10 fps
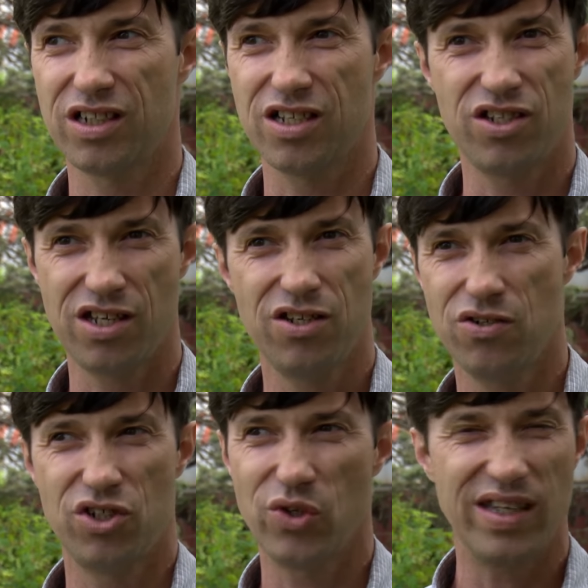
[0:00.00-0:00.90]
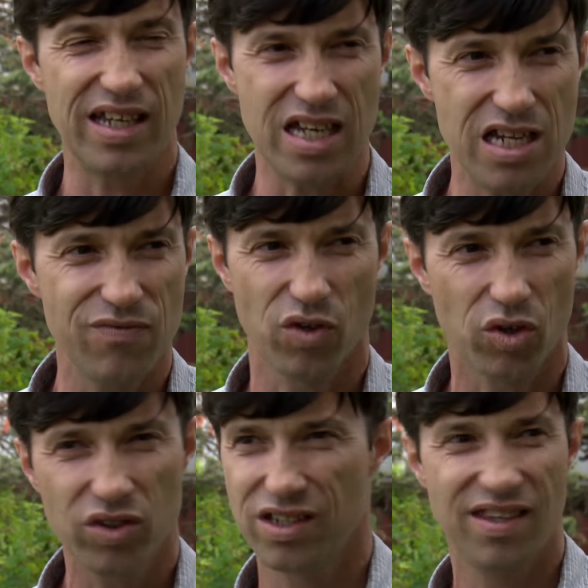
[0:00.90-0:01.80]
continue doing
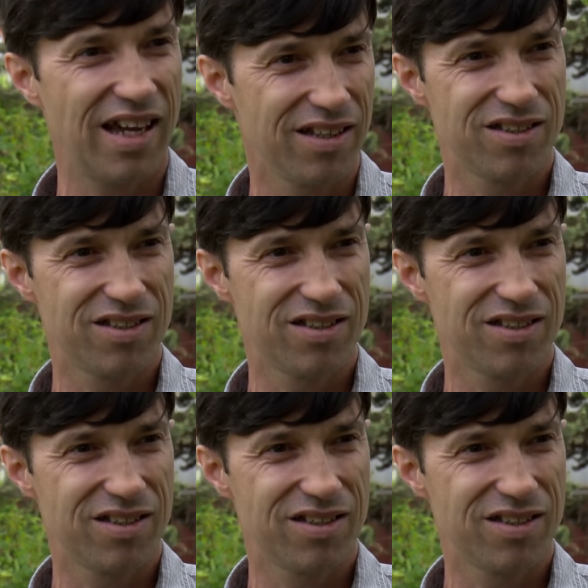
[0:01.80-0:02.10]
evil in that